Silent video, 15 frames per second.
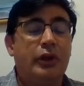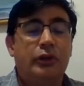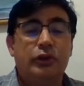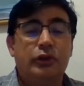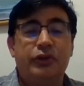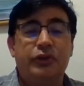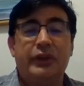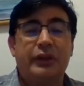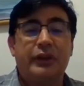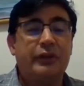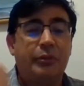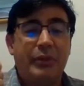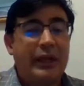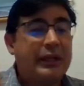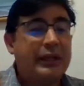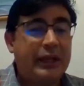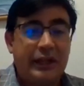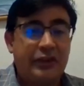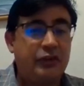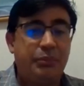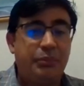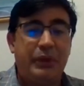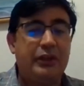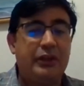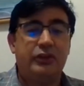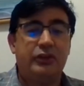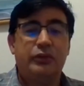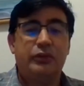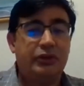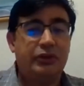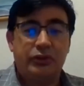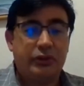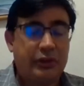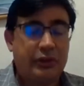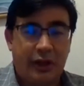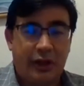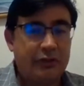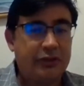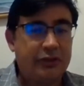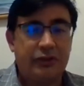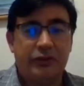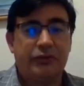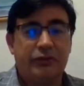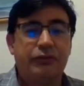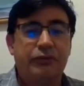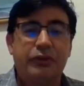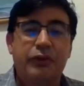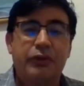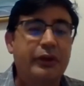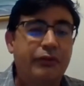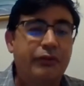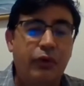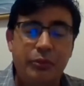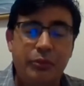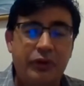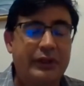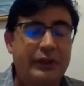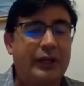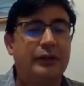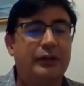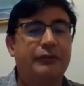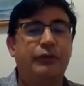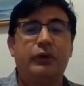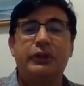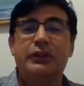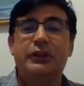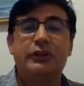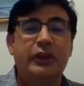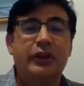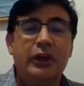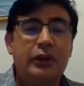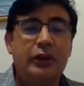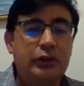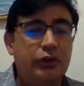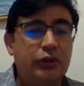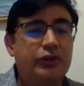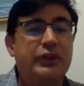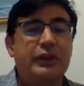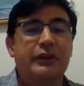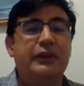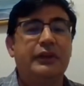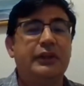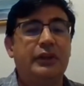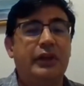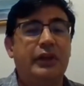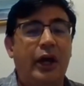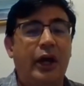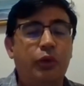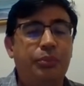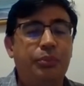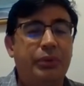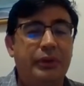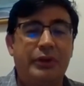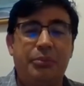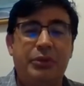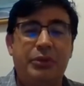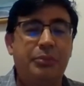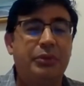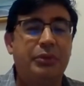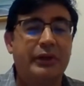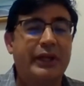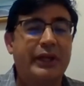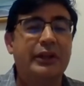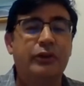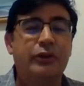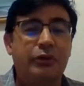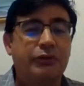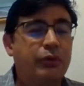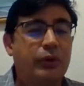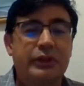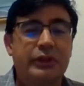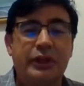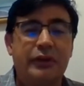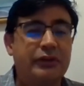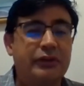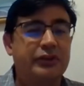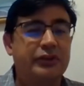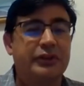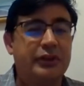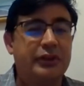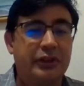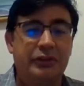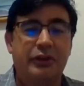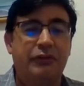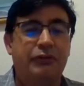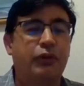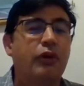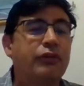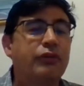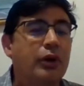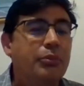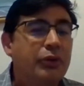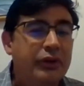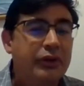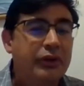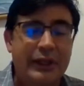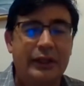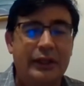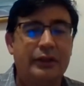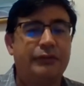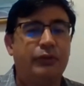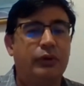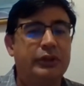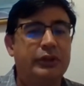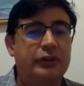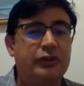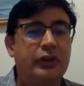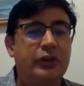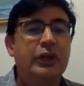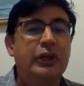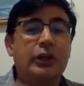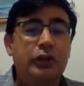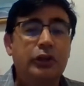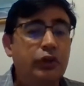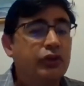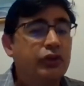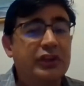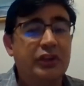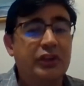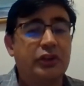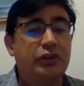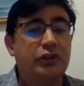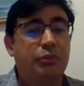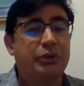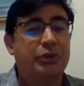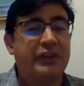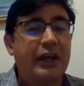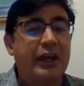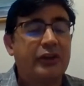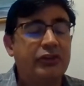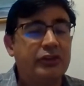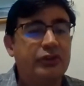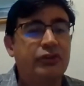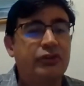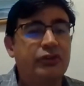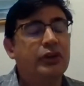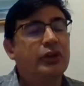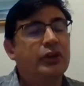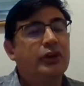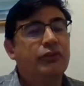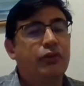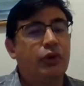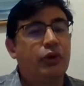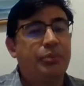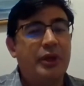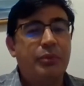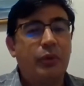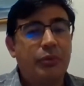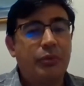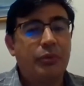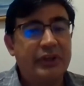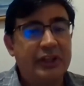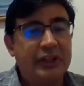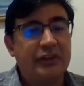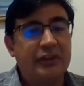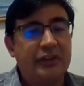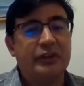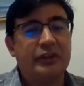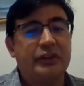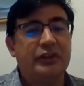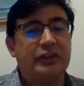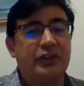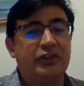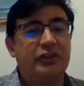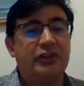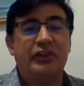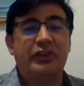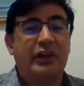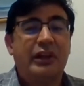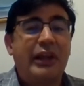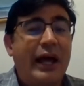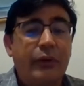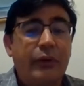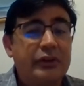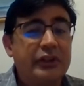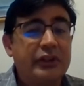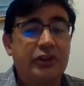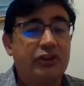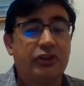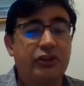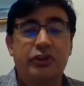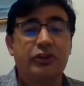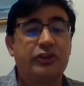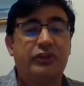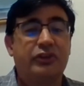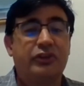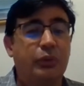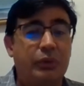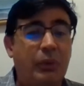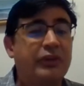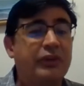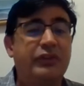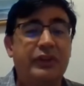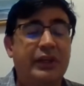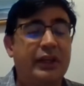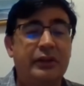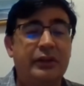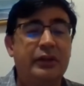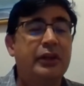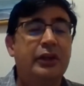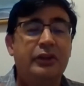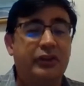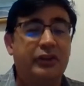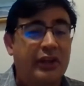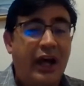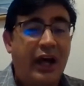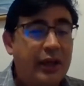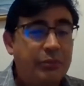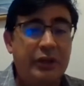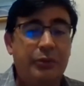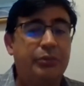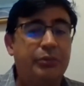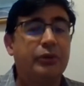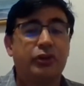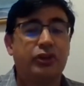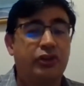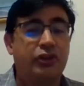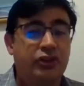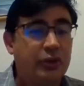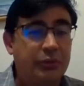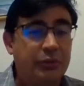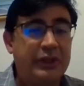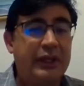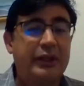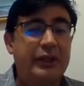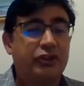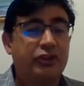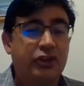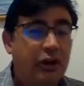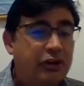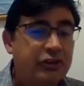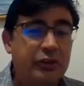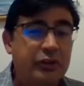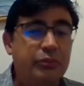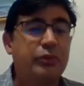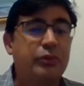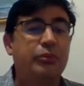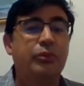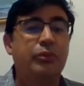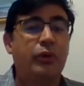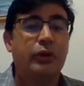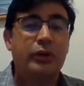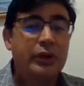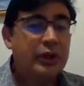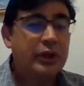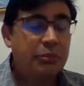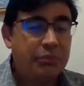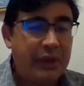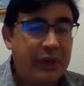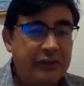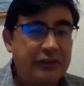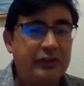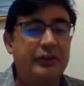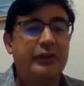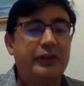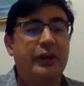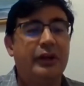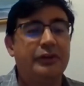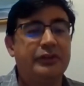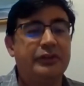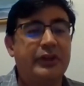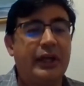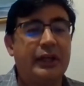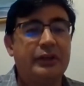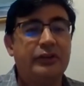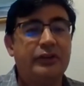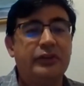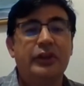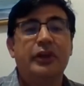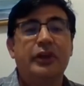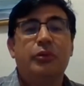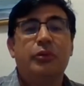Losing the Medicaid expansion, which covers 3 to 4 million Californians, losing the help that people are getting to afford coverage for over 1 million Californians, losing the protections for people with pre-existing conditions and allowing the insurers to once again deny people or discriminate or charge them more based on their health status,